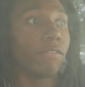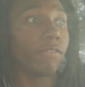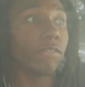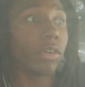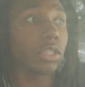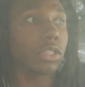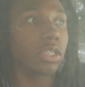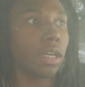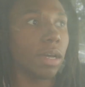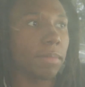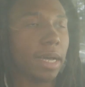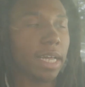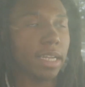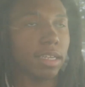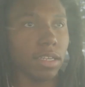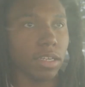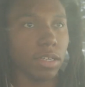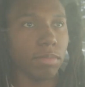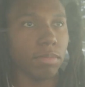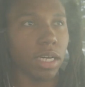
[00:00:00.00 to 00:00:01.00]
First time I
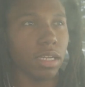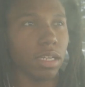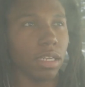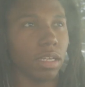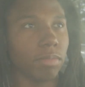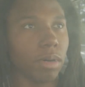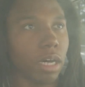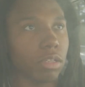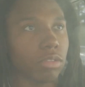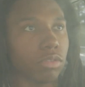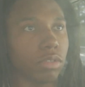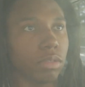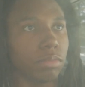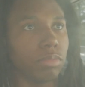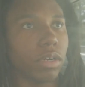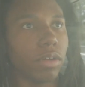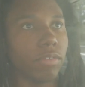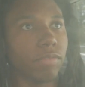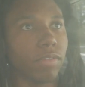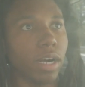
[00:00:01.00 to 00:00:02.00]
did them, I did about
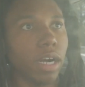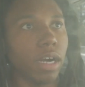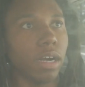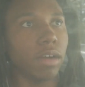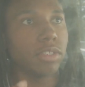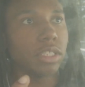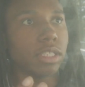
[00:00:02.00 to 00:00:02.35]
3.5.